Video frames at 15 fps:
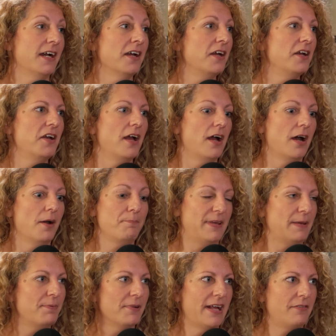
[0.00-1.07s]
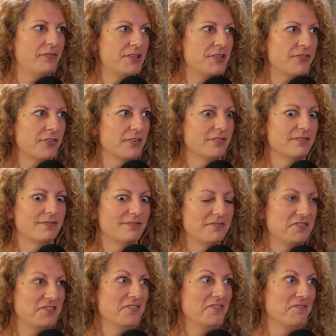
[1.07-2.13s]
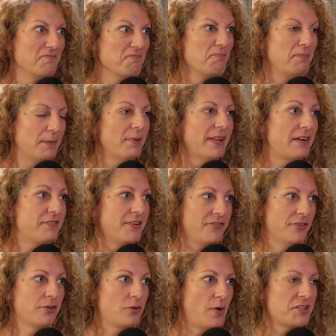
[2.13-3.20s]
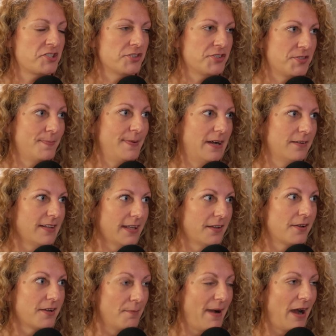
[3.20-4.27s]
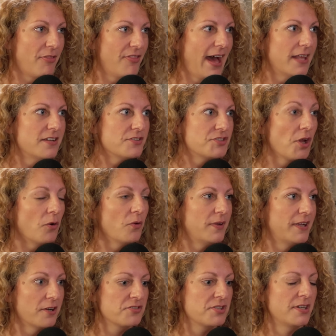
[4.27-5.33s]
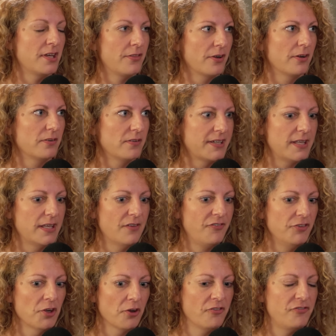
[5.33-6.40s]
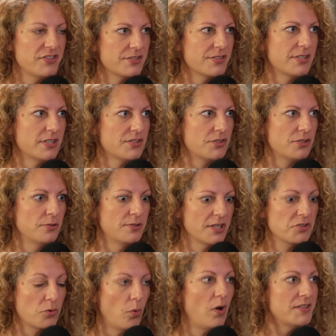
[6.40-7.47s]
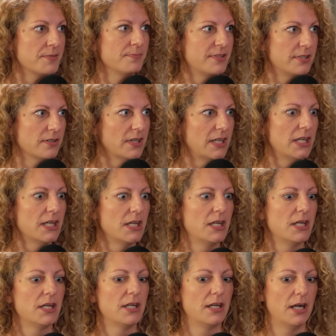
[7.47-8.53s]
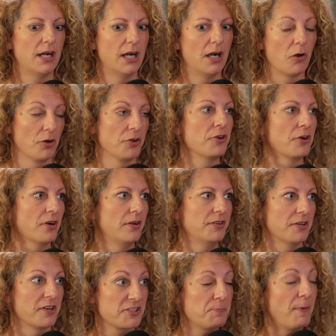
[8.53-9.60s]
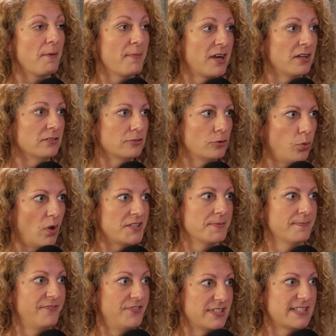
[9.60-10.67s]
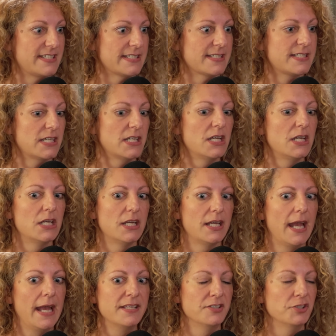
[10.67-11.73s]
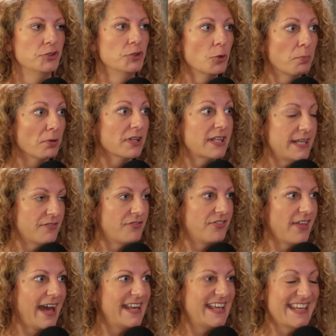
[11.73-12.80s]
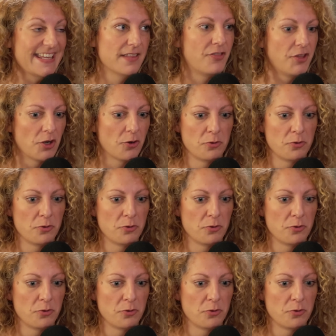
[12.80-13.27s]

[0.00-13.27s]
Yeah, uh, people have a different people have different questions about about that. So here's another like if you're a physicist who does quantum theory, uh, or you're you're an experimental quantum physicist, and you believe that it, the